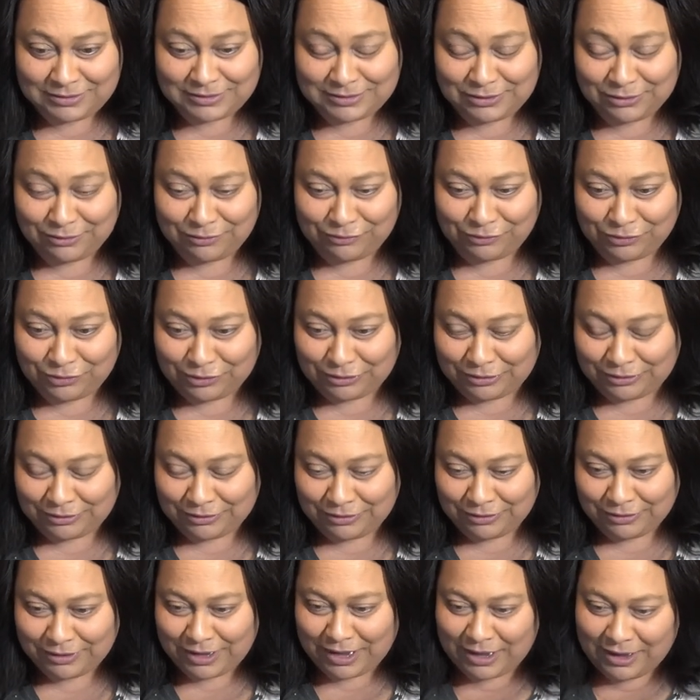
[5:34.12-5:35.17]
still full.
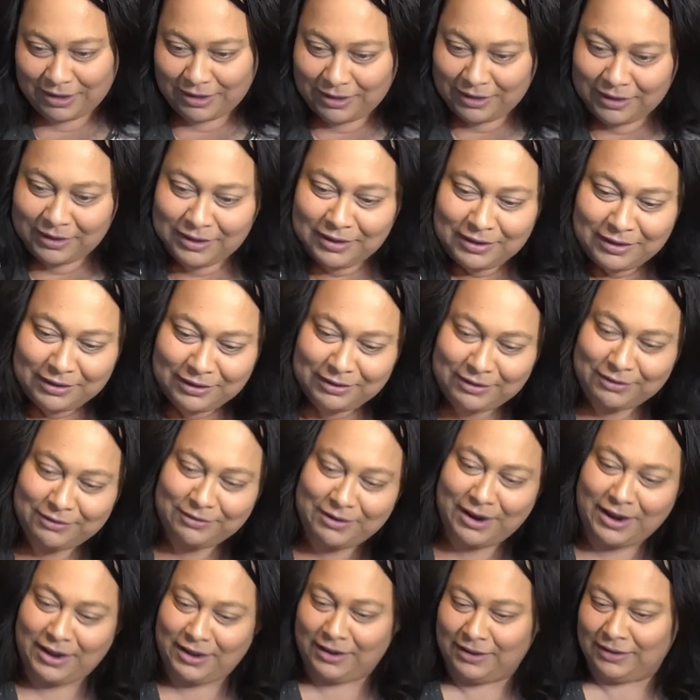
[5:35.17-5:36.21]
Okay. All
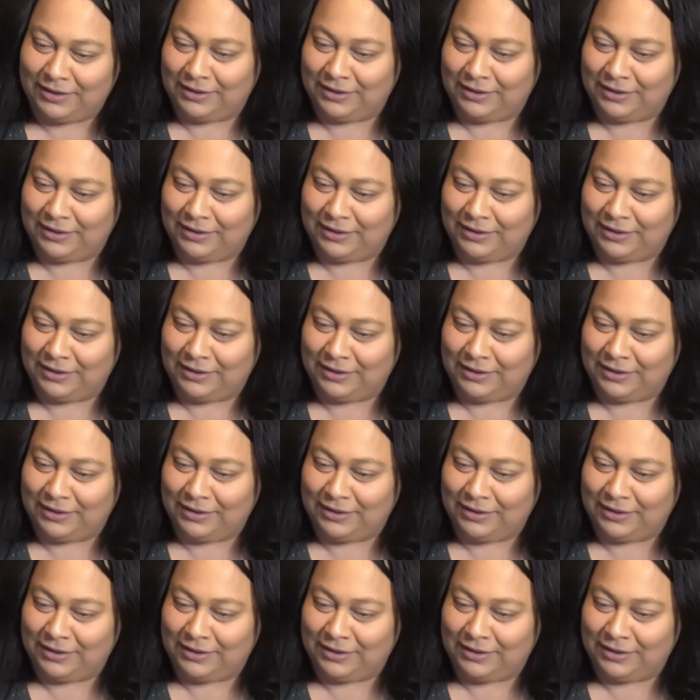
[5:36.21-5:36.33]
right.